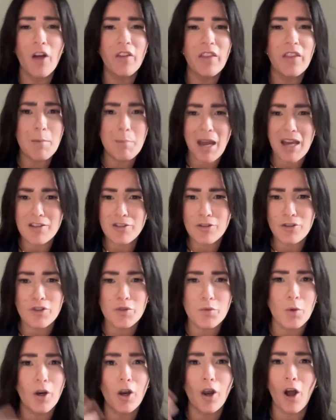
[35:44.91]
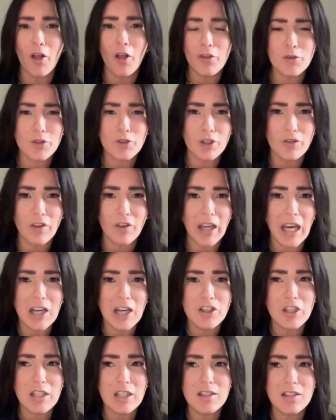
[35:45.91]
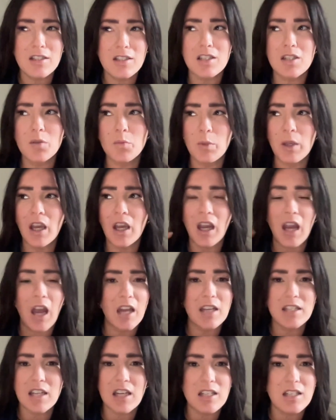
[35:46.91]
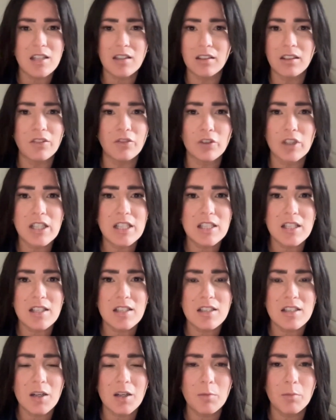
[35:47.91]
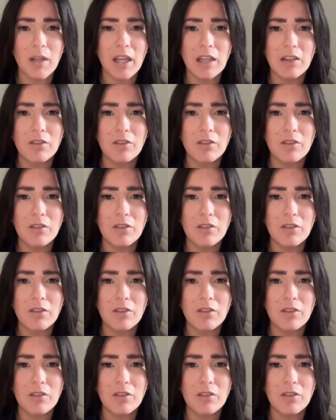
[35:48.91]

all that master's work, all those certifications to be a content delivery system.